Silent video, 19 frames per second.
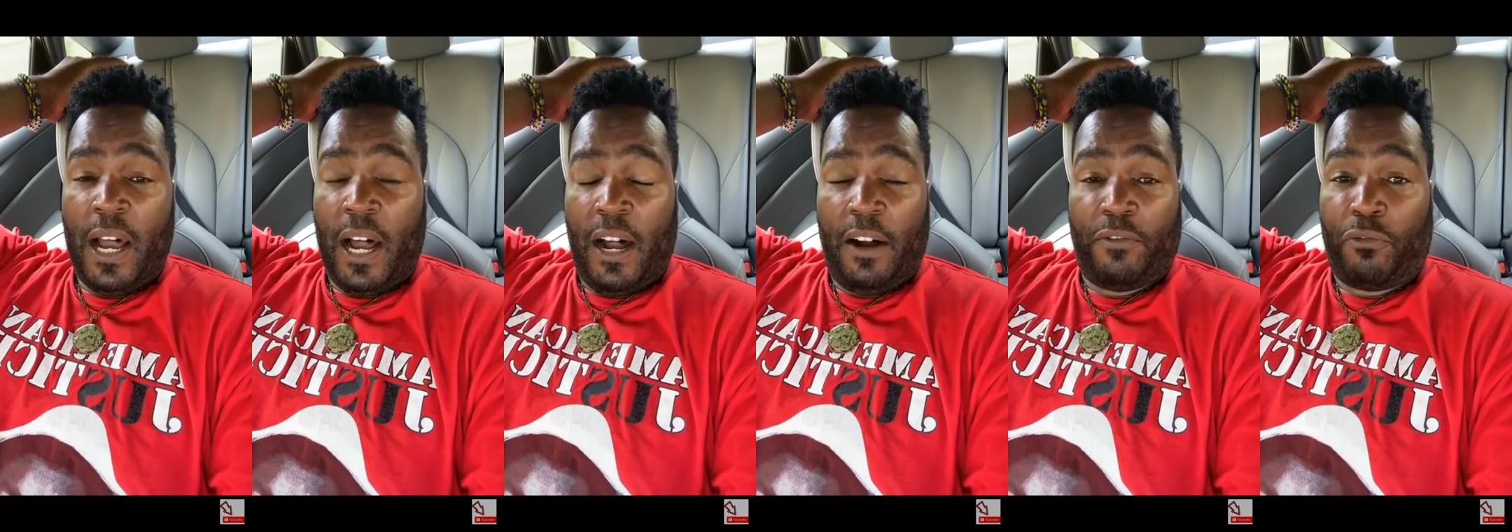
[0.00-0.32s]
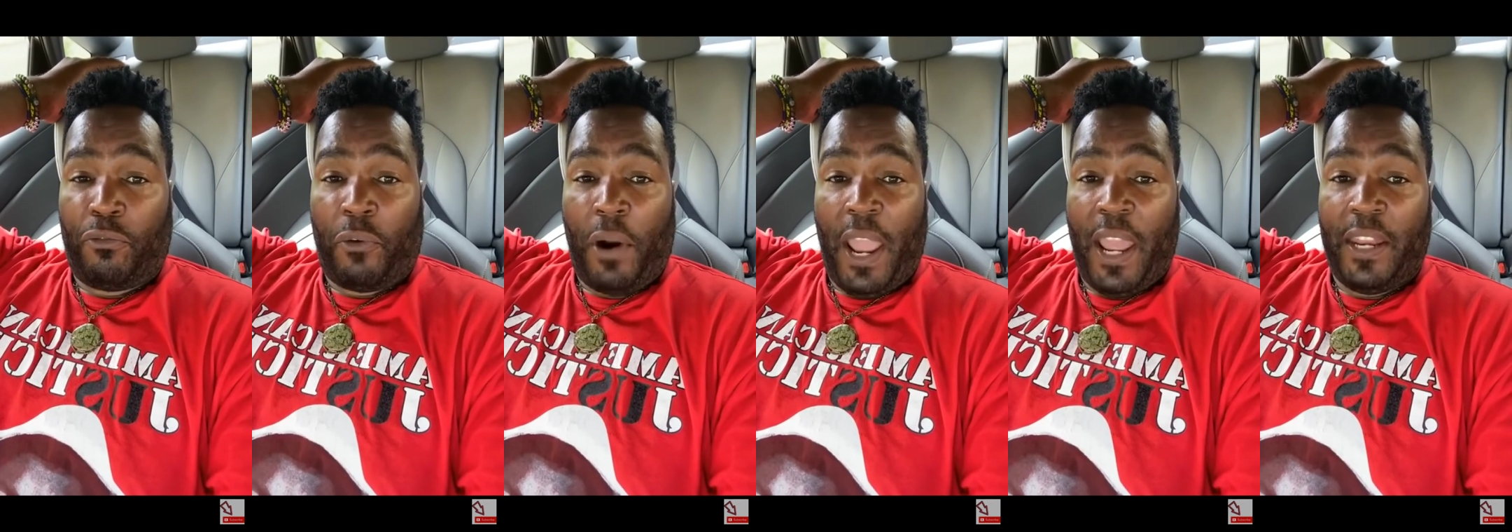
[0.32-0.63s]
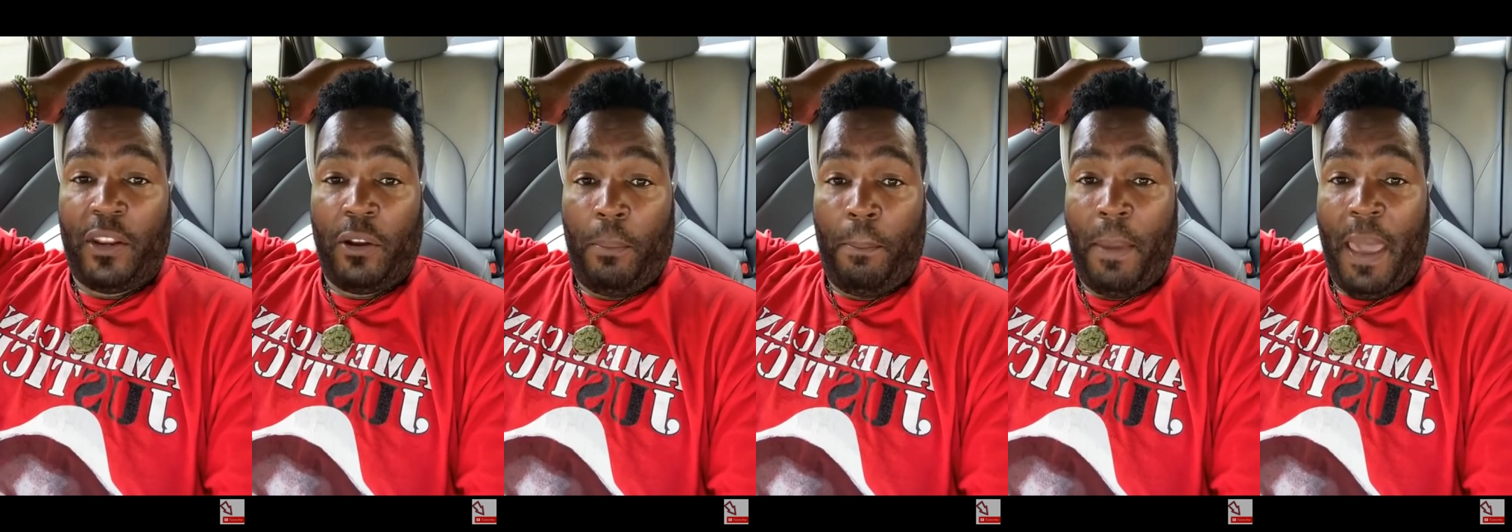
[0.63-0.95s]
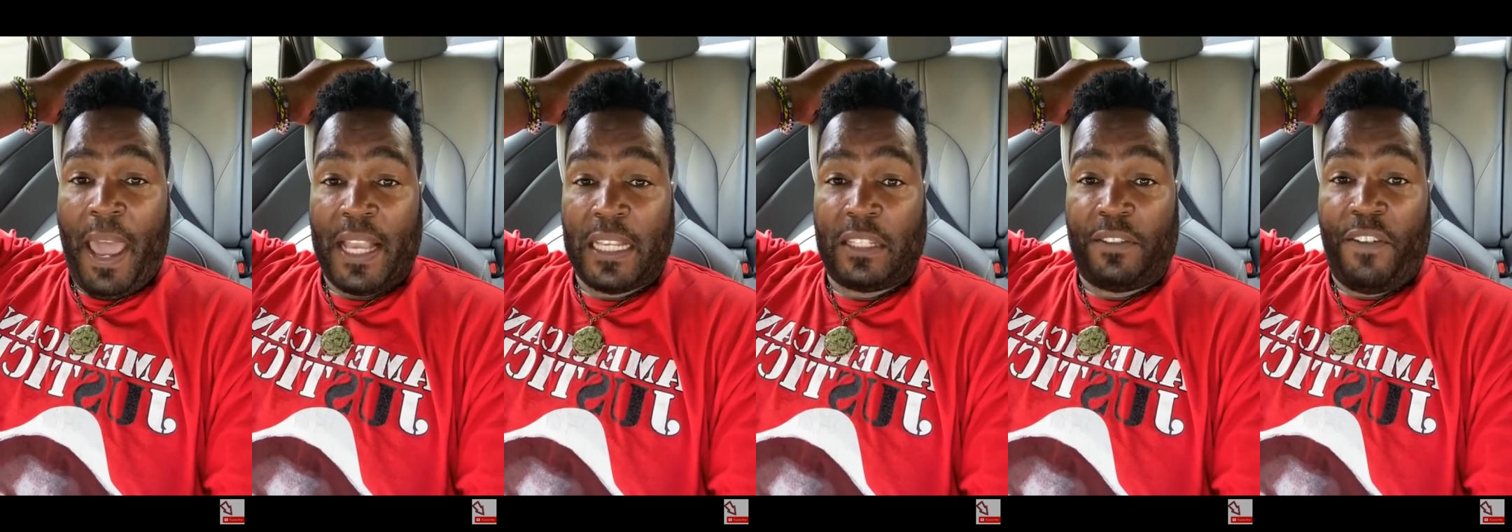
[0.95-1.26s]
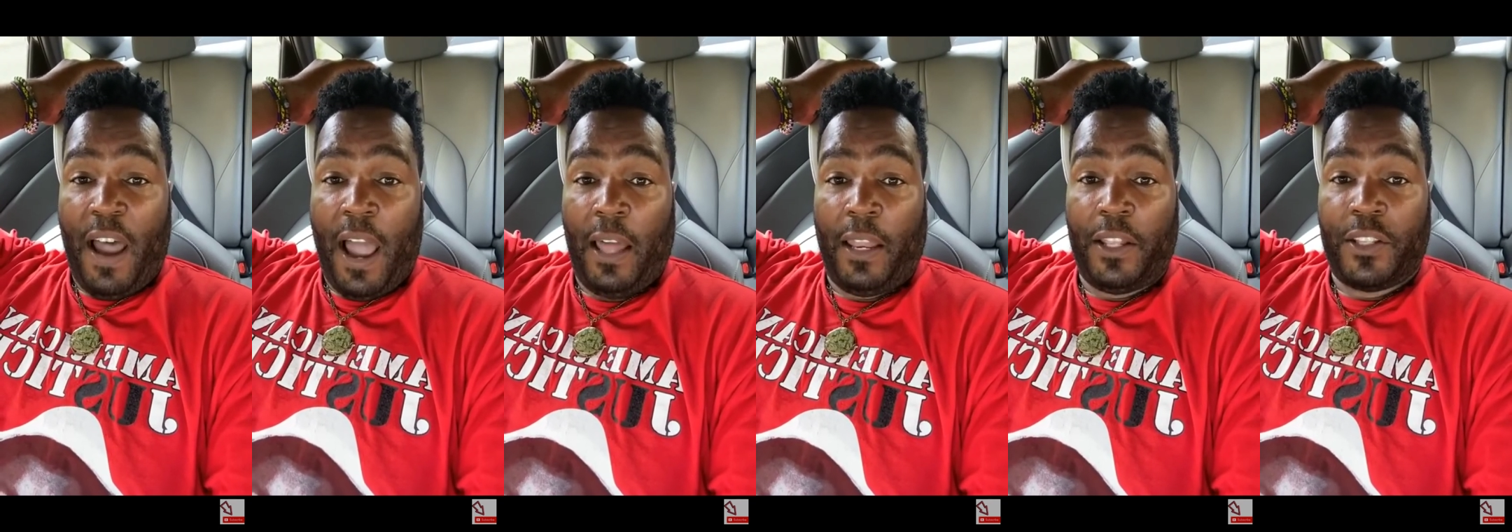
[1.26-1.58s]
of random mass
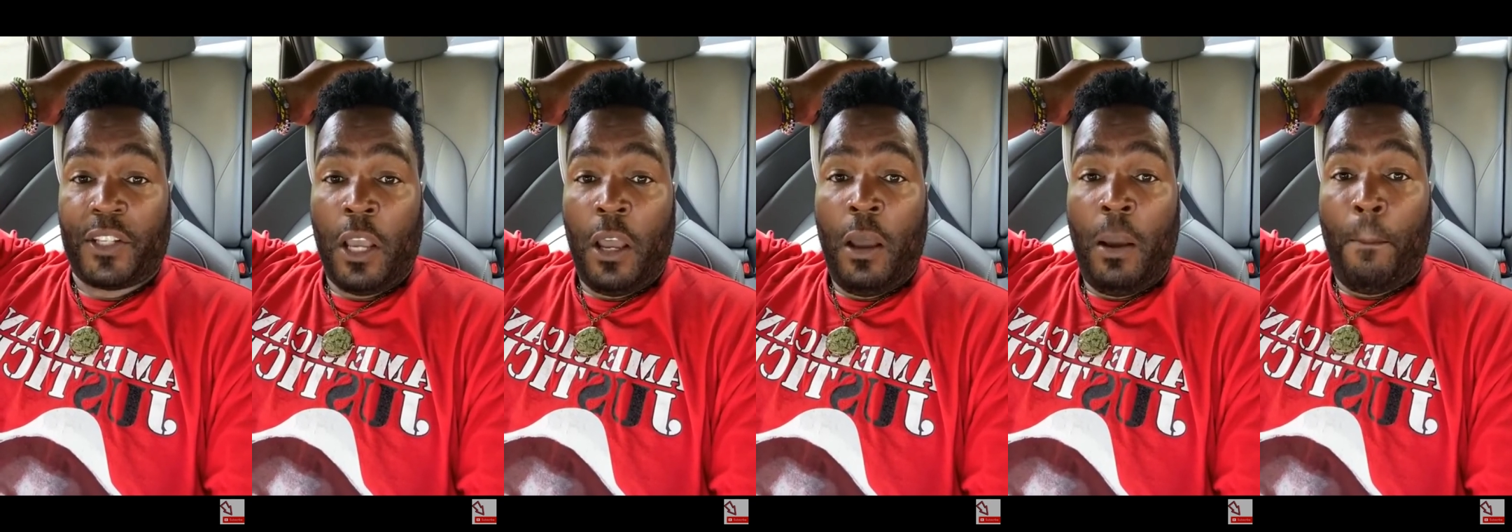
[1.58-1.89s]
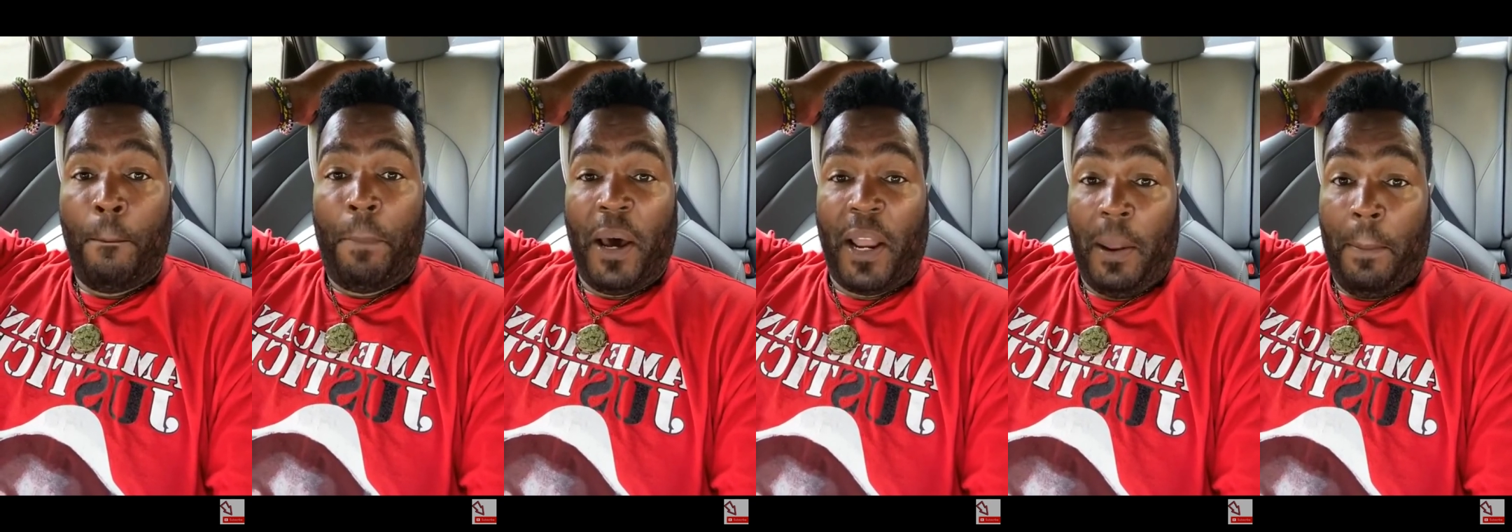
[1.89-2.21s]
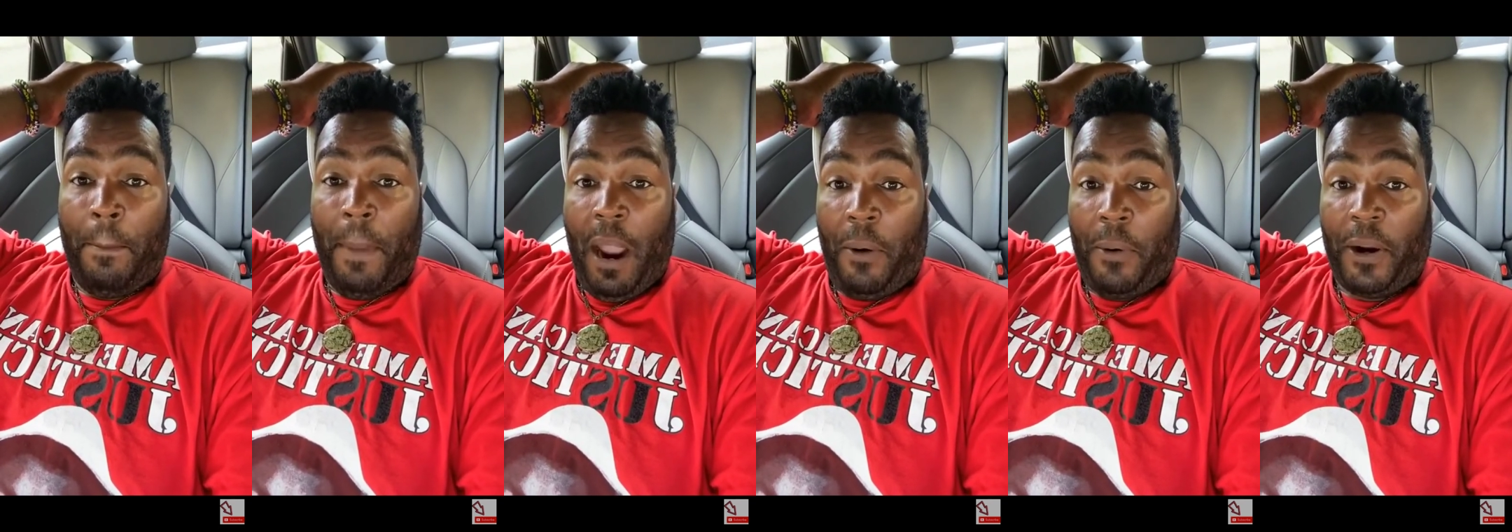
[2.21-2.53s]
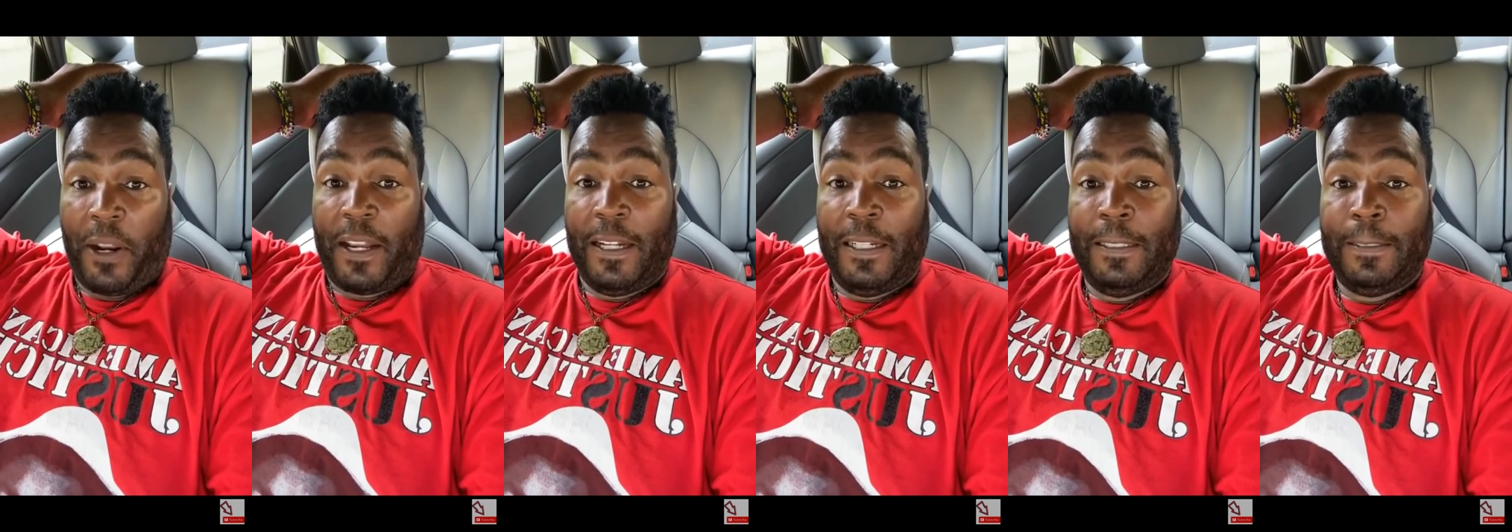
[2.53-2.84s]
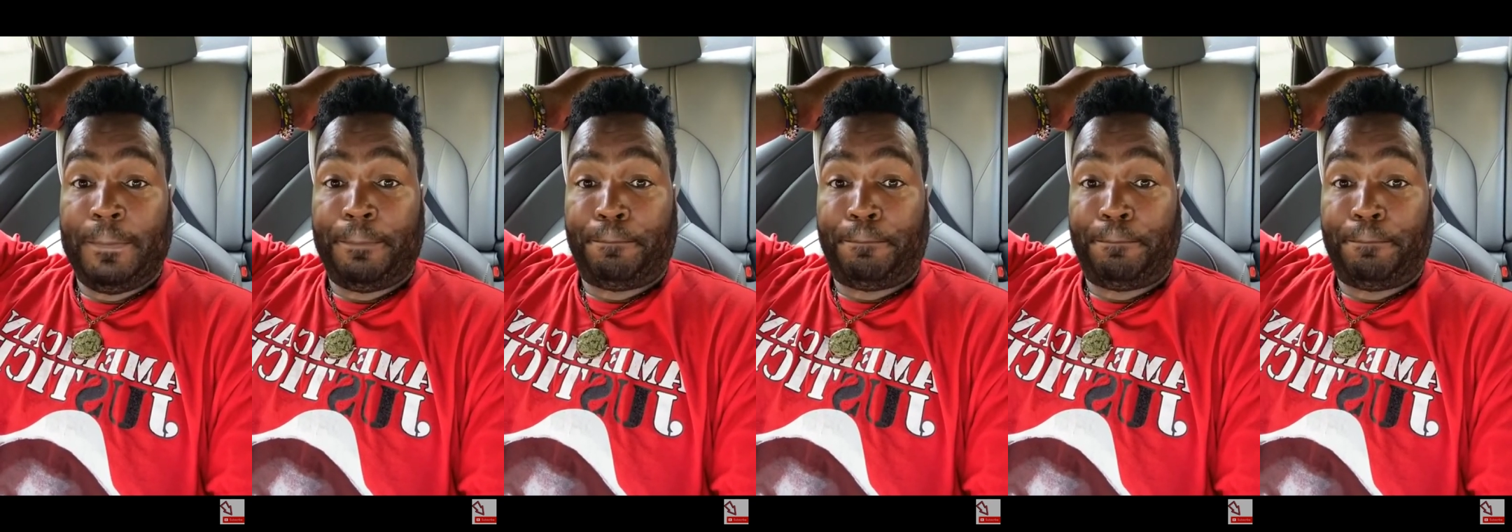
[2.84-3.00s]
violence. But America,